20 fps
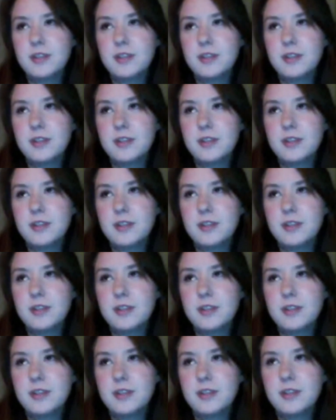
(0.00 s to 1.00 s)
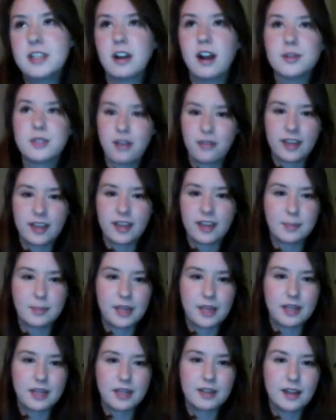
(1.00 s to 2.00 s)
It's 400 euros, which
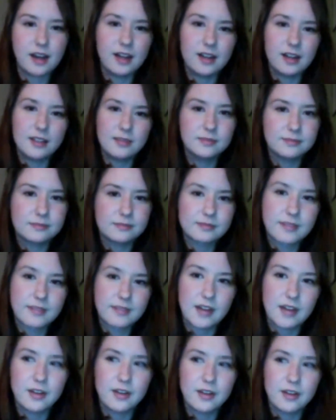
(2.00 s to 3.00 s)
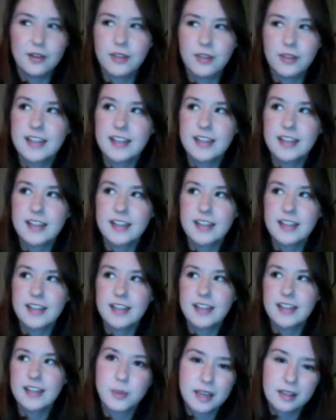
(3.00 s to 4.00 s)
I feel like is a bit. Um,
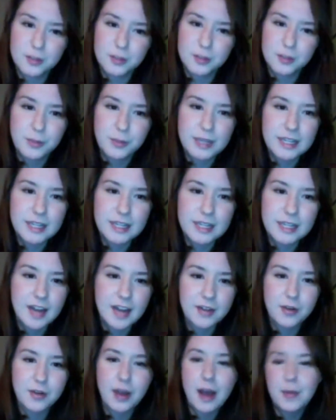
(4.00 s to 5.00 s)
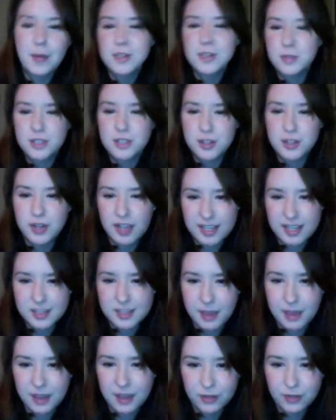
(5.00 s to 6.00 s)
I don't know. That dissuades me a little bit. I
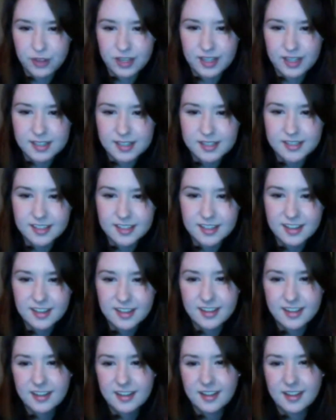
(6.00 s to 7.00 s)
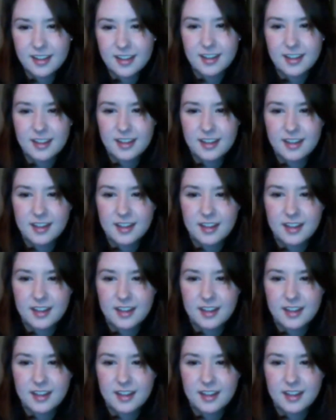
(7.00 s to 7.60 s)
don't know. How much would you guys pay for this?